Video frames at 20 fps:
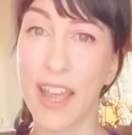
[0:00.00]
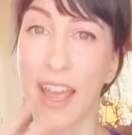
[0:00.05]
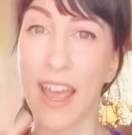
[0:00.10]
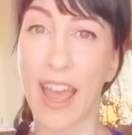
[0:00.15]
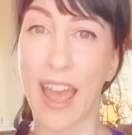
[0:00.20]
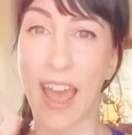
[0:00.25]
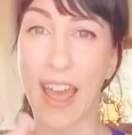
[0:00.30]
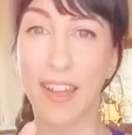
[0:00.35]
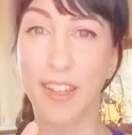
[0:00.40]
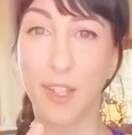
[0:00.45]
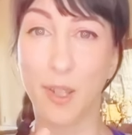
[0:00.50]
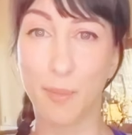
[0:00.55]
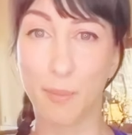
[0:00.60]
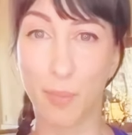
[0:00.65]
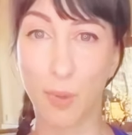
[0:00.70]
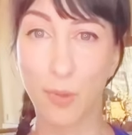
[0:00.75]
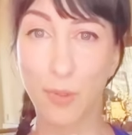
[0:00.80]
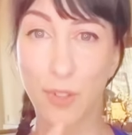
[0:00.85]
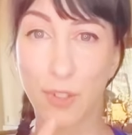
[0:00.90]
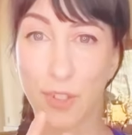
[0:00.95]
and the
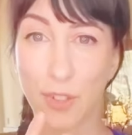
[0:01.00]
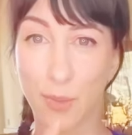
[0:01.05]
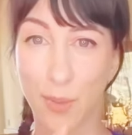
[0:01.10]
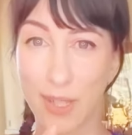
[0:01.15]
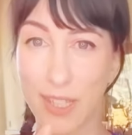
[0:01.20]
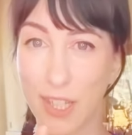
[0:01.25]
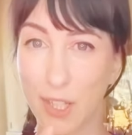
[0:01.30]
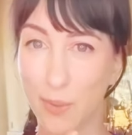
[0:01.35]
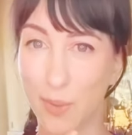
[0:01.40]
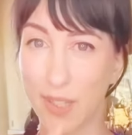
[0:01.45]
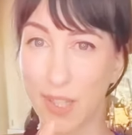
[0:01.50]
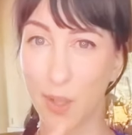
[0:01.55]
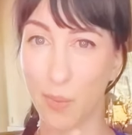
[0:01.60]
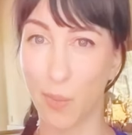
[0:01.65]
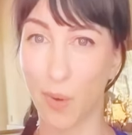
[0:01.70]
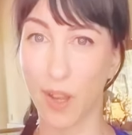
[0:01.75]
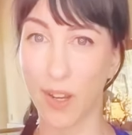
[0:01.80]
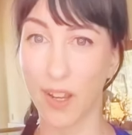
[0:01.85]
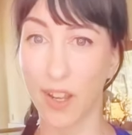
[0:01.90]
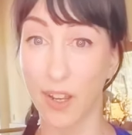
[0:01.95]
Boost
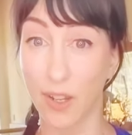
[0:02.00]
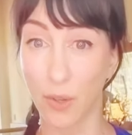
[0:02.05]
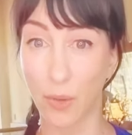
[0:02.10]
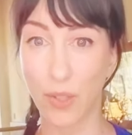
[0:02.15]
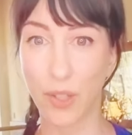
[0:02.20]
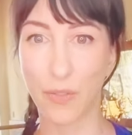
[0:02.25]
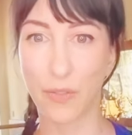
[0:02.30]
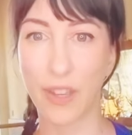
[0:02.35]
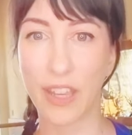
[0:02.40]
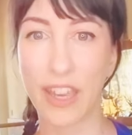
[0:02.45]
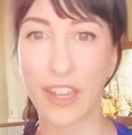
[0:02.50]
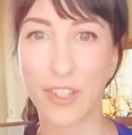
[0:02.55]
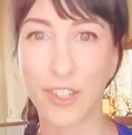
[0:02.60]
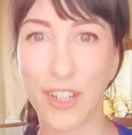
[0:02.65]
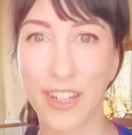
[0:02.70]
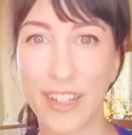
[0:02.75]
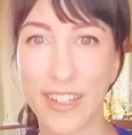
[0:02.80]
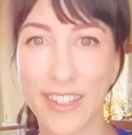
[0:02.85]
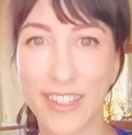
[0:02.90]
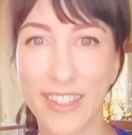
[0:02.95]
2021 notification
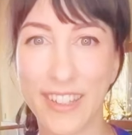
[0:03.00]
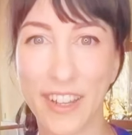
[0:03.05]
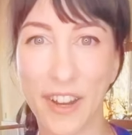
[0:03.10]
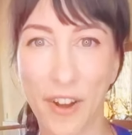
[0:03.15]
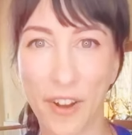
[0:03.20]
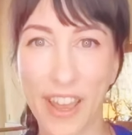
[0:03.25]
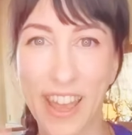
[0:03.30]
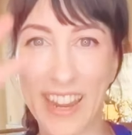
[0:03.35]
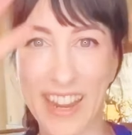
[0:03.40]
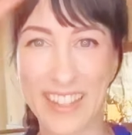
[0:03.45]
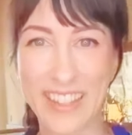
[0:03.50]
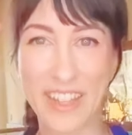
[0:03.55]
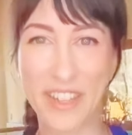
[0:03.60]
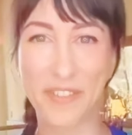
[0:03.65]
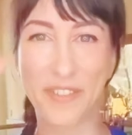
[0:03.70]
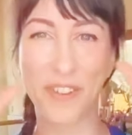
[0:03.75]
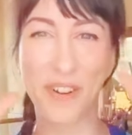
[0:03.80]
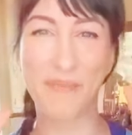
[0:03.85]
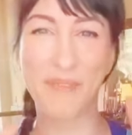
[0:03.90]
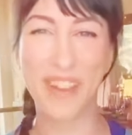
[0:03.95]
list. Okay, that's it
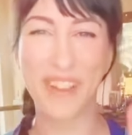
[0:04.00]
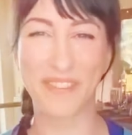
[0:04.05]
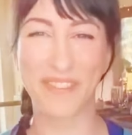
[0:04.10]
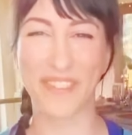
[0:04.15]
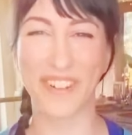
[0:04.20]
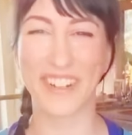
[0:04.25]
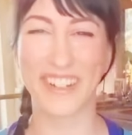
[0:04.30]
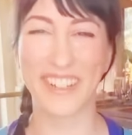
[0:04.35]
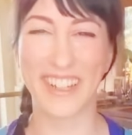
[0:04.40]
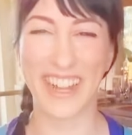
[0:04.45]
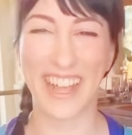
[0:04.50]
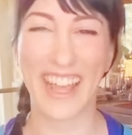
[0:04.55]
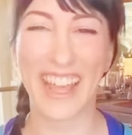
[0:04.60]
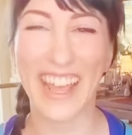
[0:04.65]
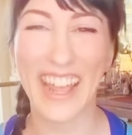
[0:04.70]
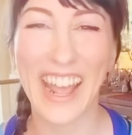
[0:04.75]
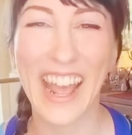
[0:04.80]
from me for today.